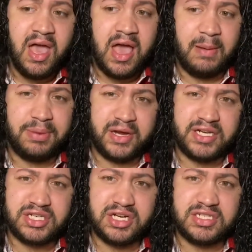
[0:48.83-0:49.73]
I'm pretty
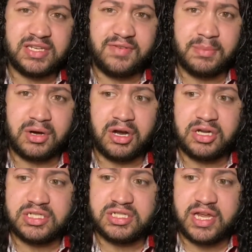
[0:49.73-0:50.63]
sure she's from
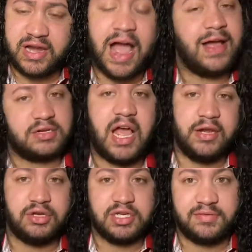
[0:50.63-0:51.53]
Girls' Gen- I, I
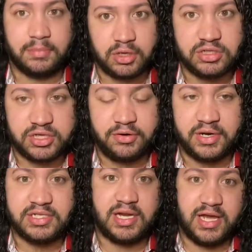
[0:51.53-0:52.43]
know she's from Girls'
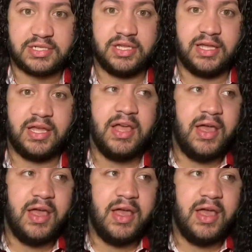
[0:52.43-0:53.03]
Generation, actually.